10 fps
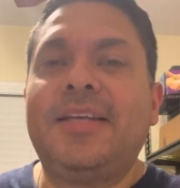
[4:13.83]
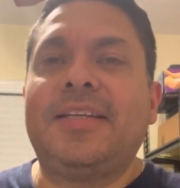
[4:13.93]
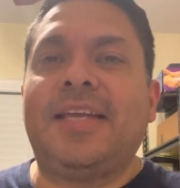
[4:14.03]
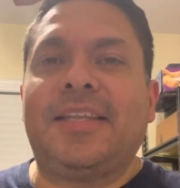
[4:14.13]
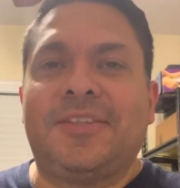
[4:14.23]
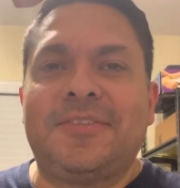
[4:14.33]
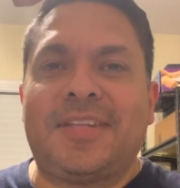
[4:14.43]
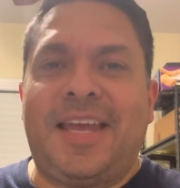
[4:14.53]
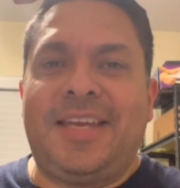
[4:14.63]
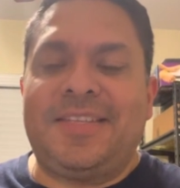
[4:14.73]
get those
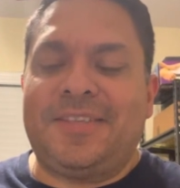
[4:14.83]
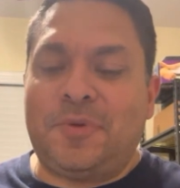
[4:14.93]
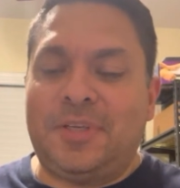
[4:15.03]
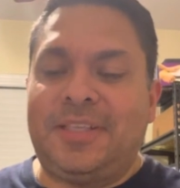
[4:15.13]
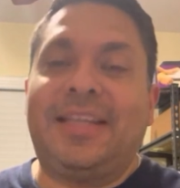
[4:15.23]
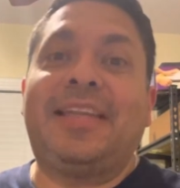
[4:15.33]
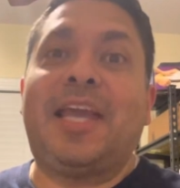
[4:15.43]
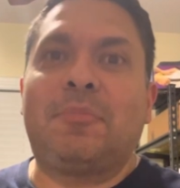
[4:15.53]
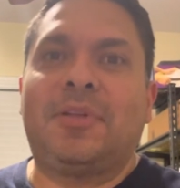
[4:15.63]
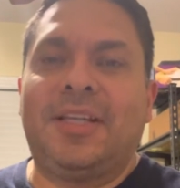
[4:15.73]
A's. I wanted to get the
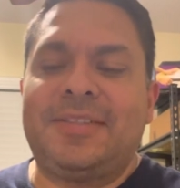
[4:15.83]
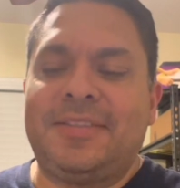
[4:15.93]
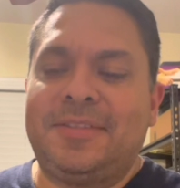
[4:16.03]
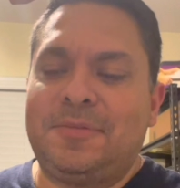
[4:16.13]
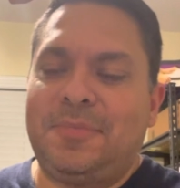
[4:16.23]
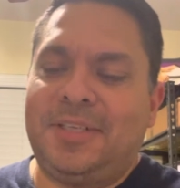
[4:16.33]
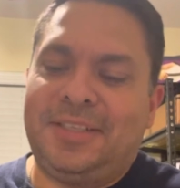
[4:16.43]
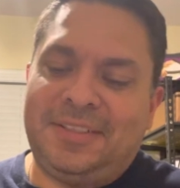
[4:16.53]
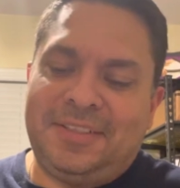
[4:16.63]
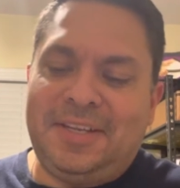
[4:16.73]
A pluses, but
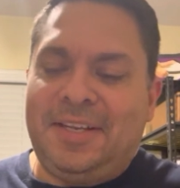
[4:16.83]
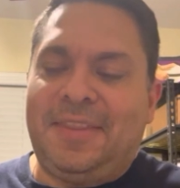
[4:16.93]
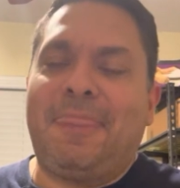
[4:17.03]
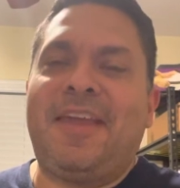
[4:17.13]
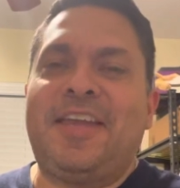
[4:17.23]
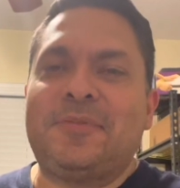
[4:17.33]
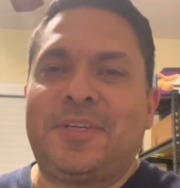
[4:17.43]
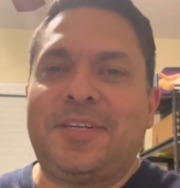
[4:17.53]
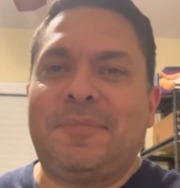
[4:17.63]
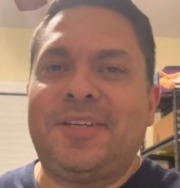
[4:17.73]
the A's were
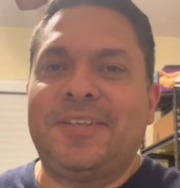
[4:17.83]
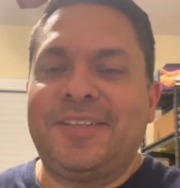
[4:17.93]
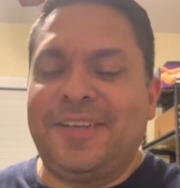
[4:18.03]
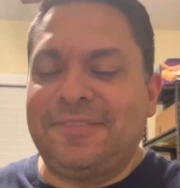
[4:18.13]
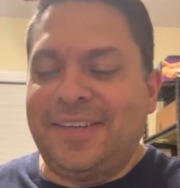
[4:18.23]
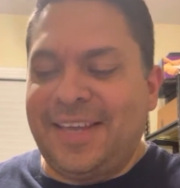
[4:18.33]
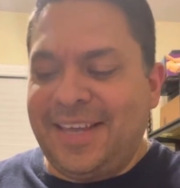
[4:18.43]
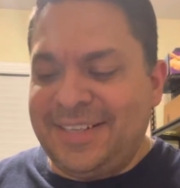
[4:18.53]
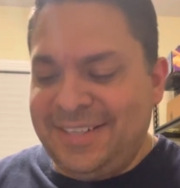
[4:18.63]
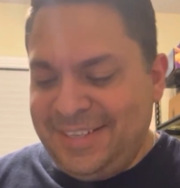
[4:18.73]
going to be good enough, I
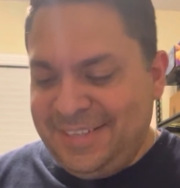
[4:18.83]
guess.